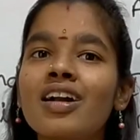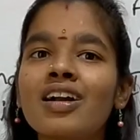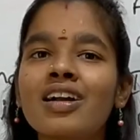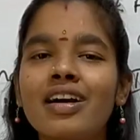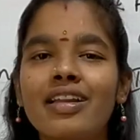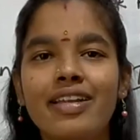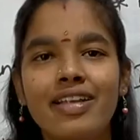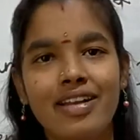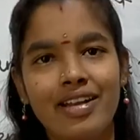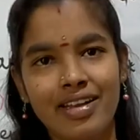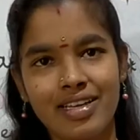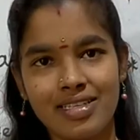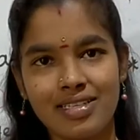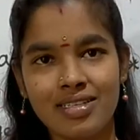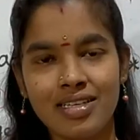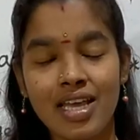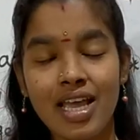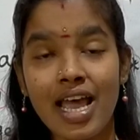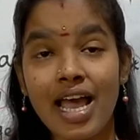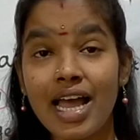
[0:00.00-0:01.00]

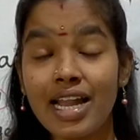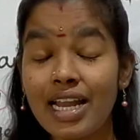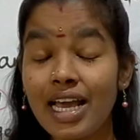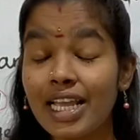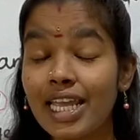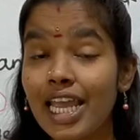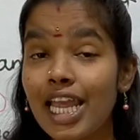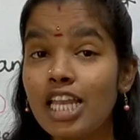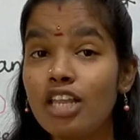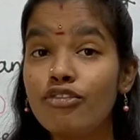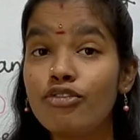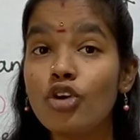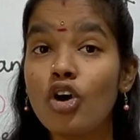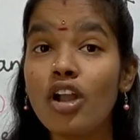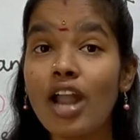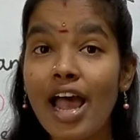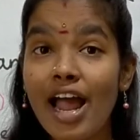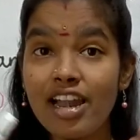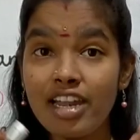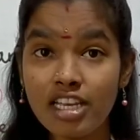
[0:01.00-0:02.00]
Colorless. And again if you
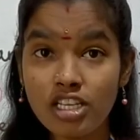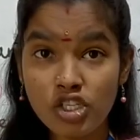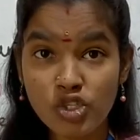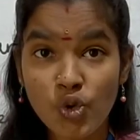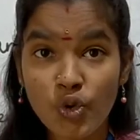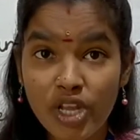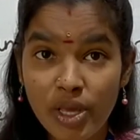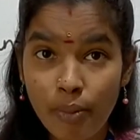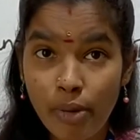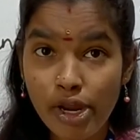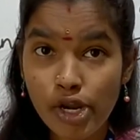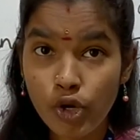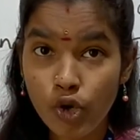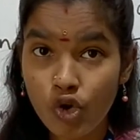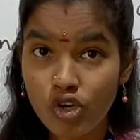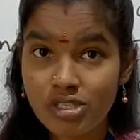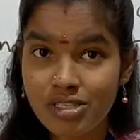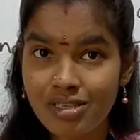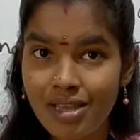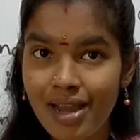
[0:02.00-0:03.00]
are adding sodium
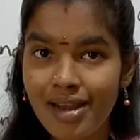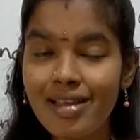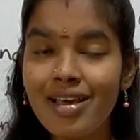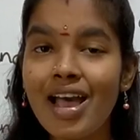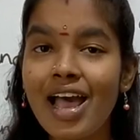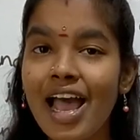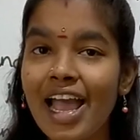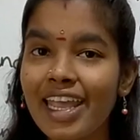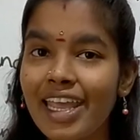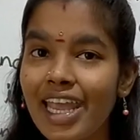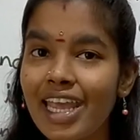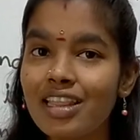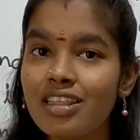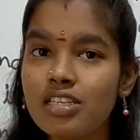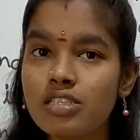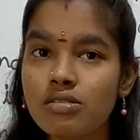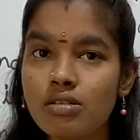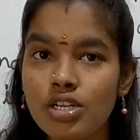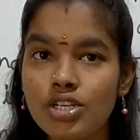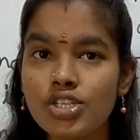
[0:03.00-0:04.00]
hydroxide, again
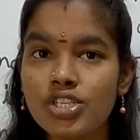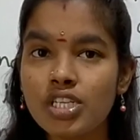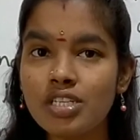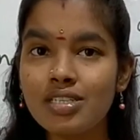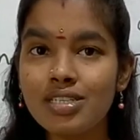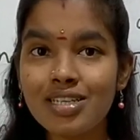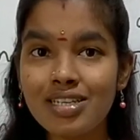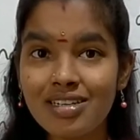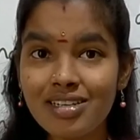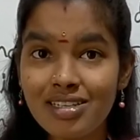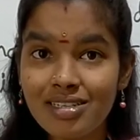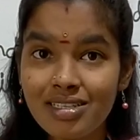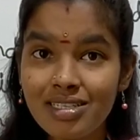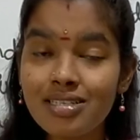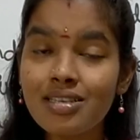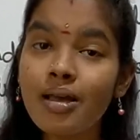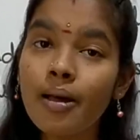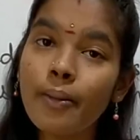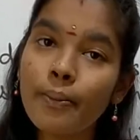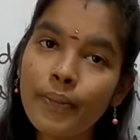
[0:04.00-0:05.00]
the solution
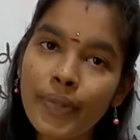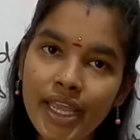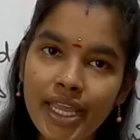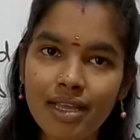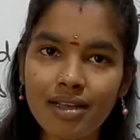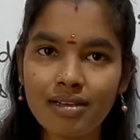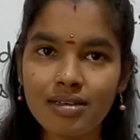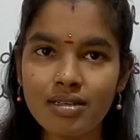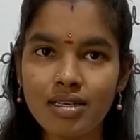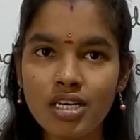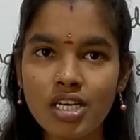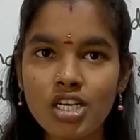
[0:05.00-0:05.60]
turns pink.